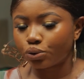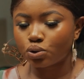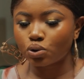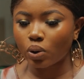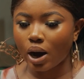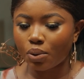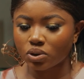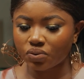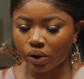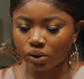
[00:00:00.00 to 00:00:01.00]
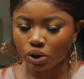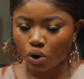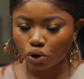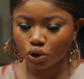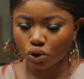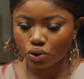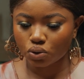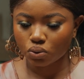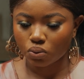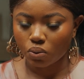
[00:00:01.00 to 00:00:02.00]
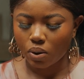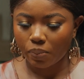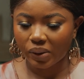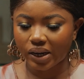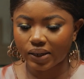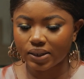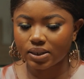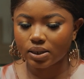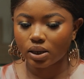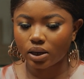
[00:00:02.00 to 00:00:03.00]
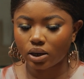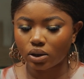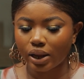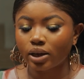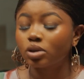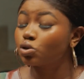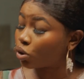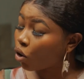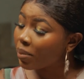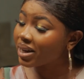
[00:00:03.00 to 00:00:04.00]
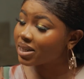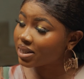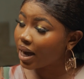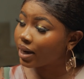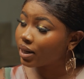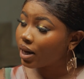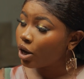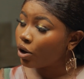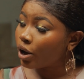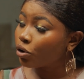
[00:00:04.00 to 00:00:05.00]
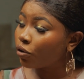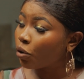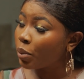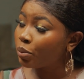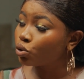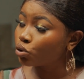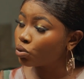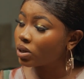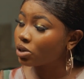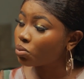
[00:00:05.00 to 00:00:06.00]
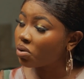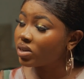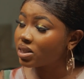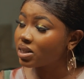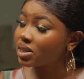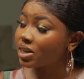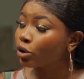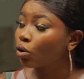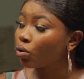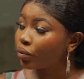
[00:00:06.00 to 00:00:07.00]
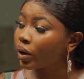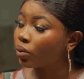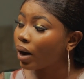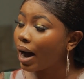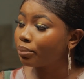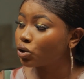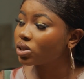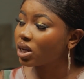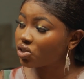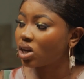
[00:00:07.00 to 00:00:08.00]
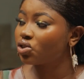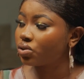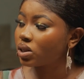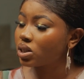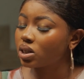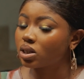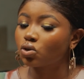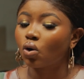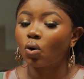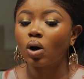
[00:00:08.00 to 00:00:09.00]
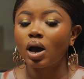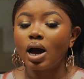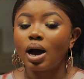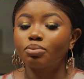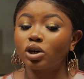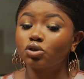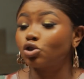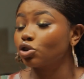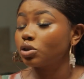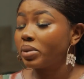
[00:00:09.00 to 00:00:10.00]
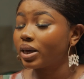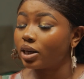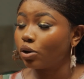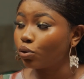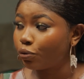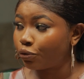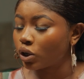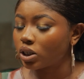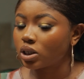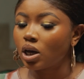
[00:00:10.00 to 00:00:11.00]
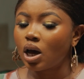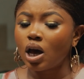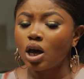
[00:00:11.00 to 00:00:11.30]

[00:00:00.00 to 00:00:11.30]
so I was very conscious to play it like to the comedy side, enough for people to know that some of these things are not real. I'm just exaggerating it, or I'm trying to just make it look funny.